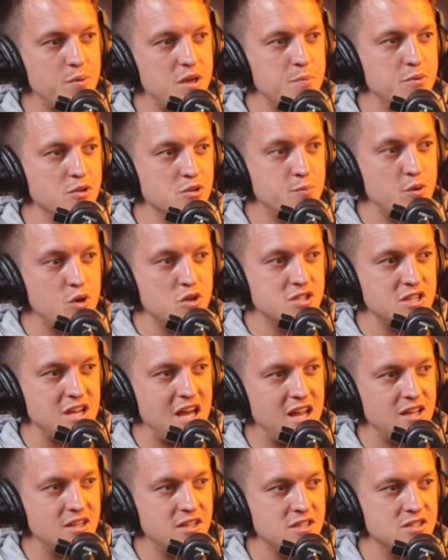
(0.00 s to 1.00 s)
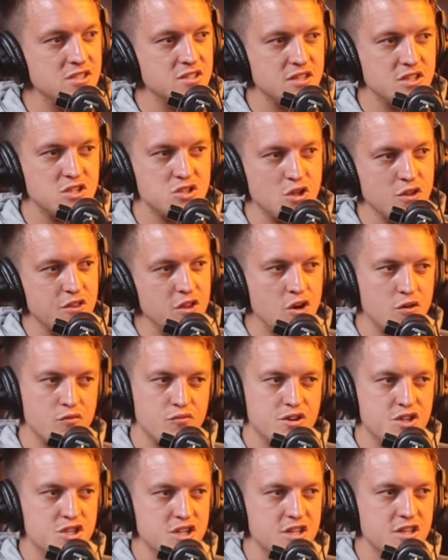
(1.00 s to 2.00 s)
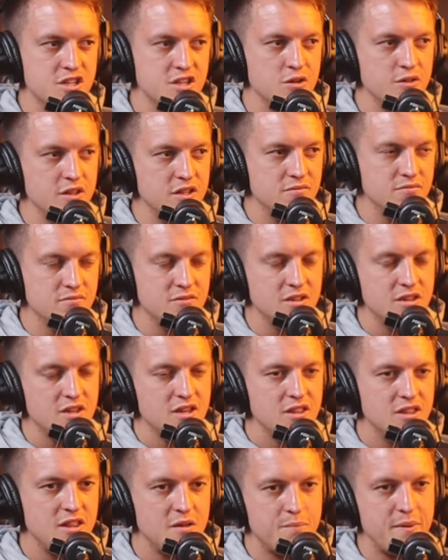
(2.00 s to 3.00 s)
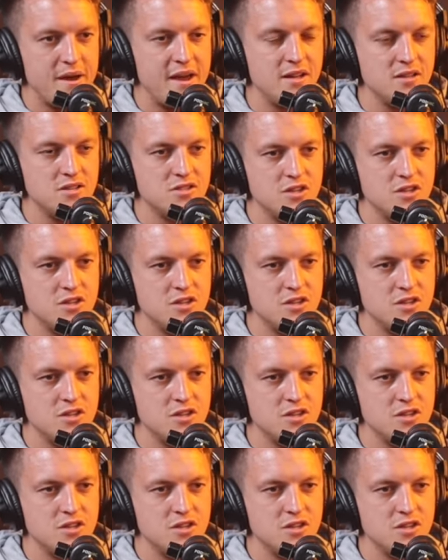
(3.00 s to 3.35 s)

people's mm. personalities. Mm. It's not they're not rigid. You know, they no, no, no. they bend.